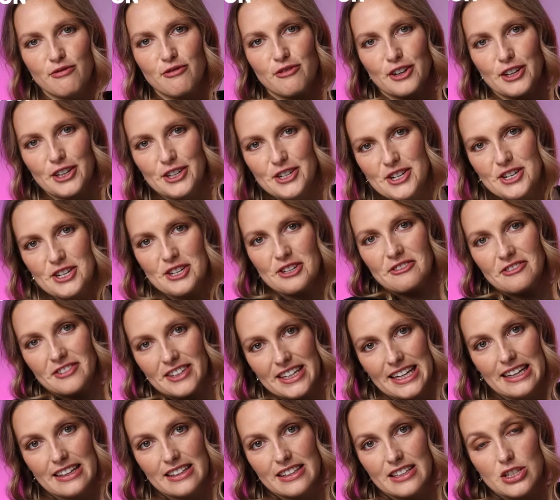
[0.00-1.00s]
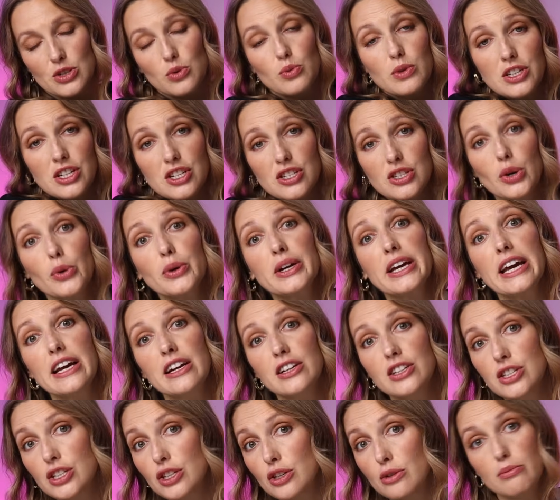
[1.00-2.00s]
version of English, which is
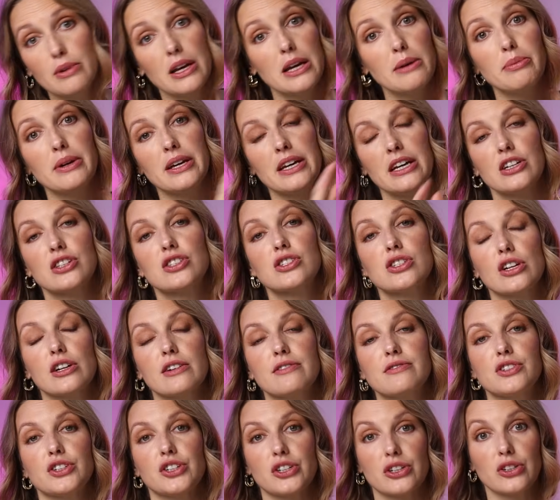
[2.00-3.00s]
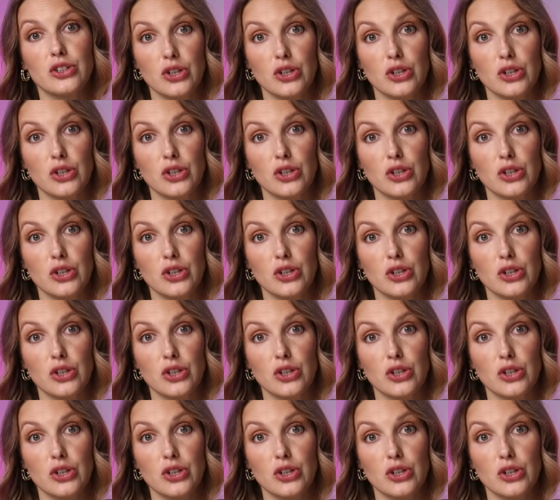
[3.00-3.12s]
okay too. Maybe it serves your